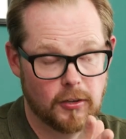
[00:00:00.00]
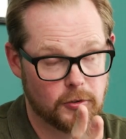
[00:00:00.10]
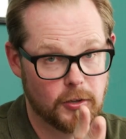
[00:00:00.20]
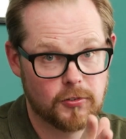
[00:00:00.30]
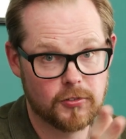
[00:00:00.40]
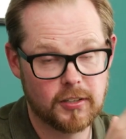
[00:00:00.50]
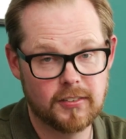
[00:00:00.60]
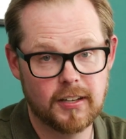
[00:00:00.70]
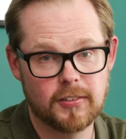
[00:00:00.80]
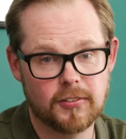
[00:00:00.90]
your users could
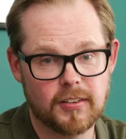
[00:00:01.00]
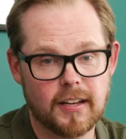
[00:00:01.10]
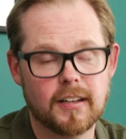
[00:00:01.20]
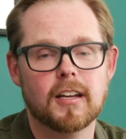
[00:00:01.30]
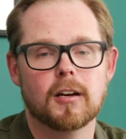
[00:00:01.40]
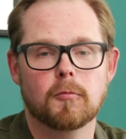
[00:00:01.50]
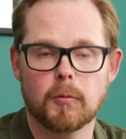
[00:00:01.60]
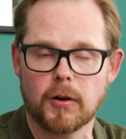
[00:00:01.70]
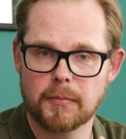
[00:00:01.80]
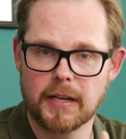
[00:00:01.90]
see on your site, we
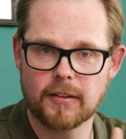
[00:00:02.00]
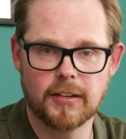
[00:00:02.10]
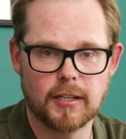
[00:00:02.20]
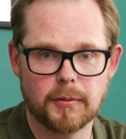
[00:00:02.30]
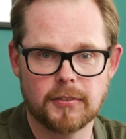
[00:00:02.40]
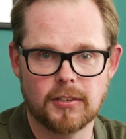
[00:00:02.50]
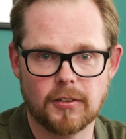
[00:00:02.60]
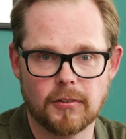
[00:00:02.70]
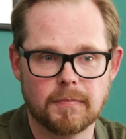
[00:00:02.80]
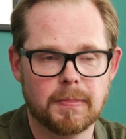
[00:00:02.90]
want to make available to you.